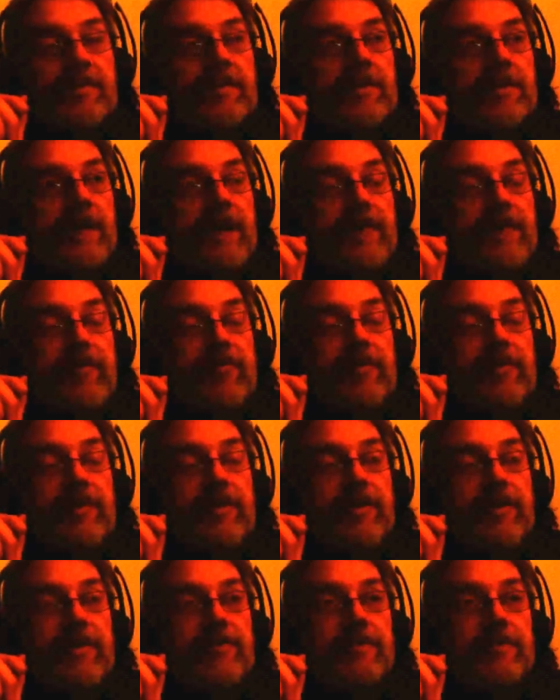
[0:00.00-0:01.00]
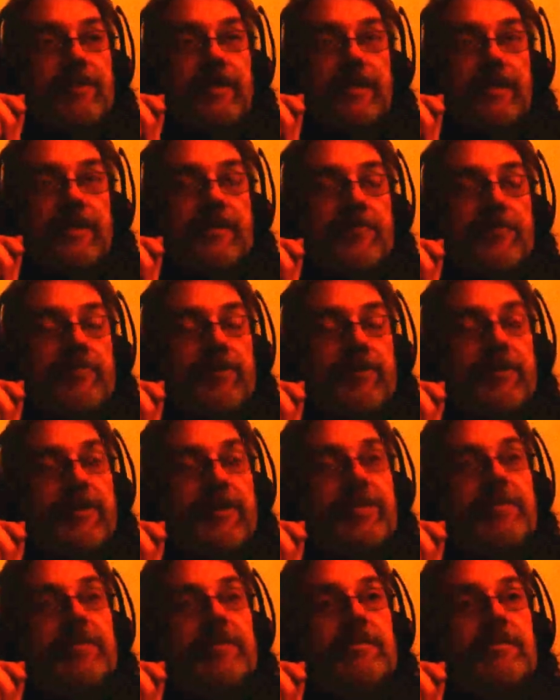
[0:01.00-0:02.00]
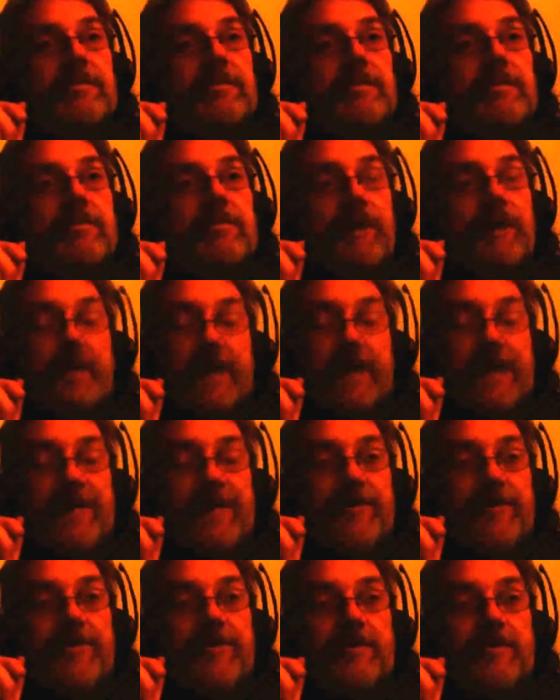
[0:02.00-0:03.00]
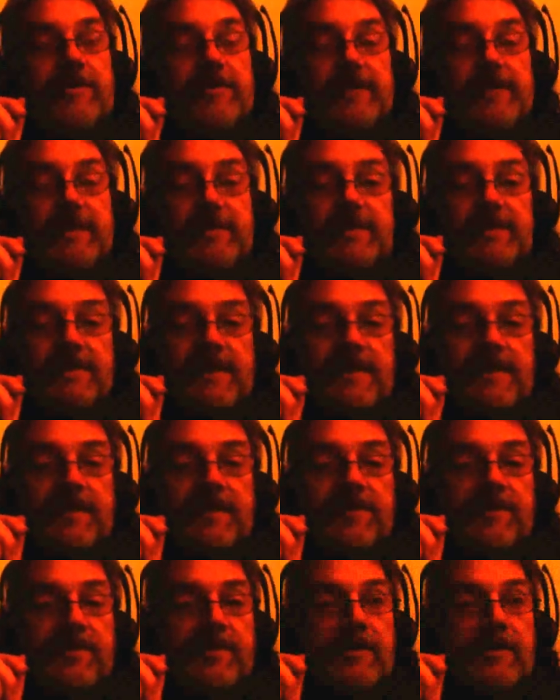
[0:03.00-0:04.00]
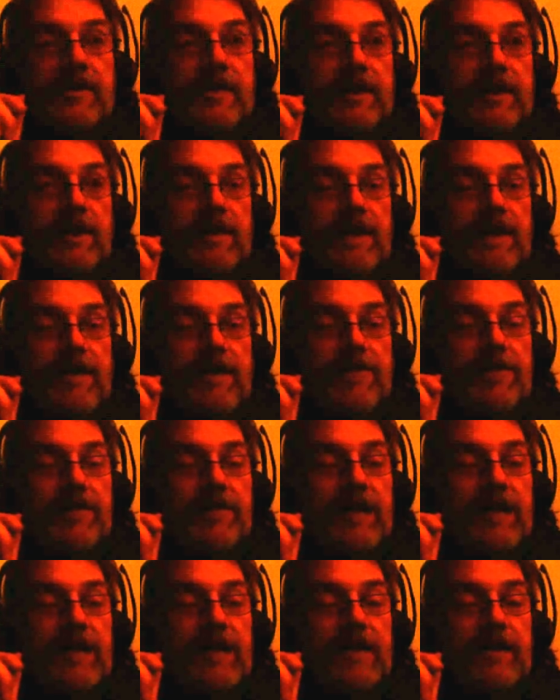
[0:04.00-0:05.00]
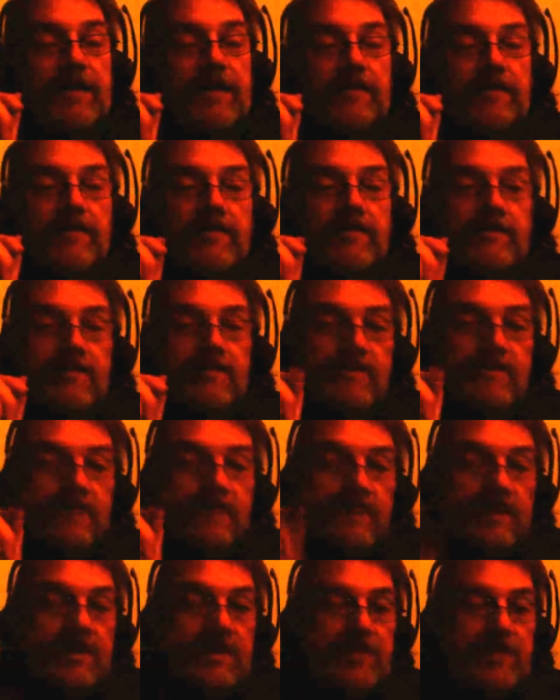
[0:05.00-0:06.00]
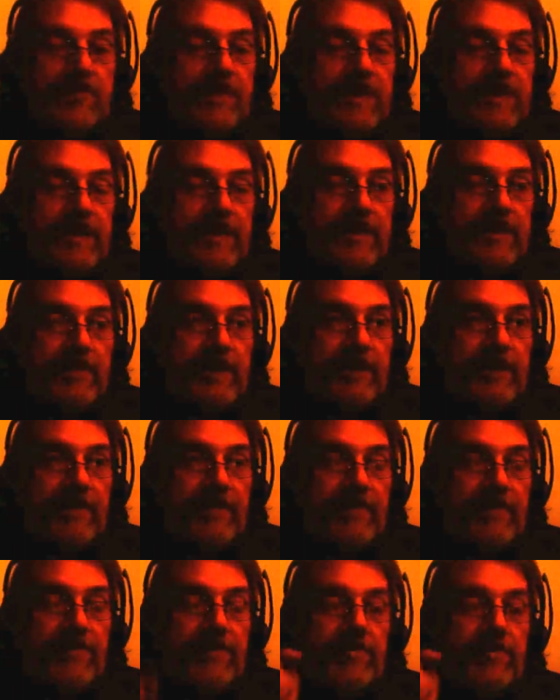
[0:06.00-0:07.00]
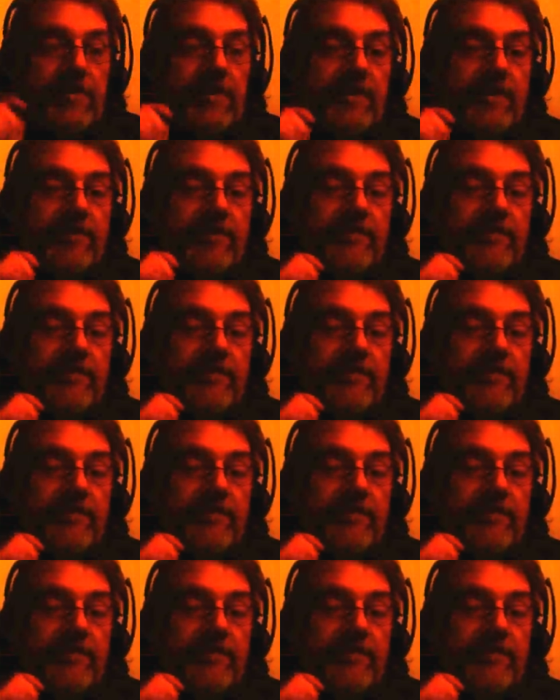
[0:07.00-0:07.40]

cavalry guys with guns and bullets and an attitude, a serious attitude, are out to get you. This is Billy in the background talking.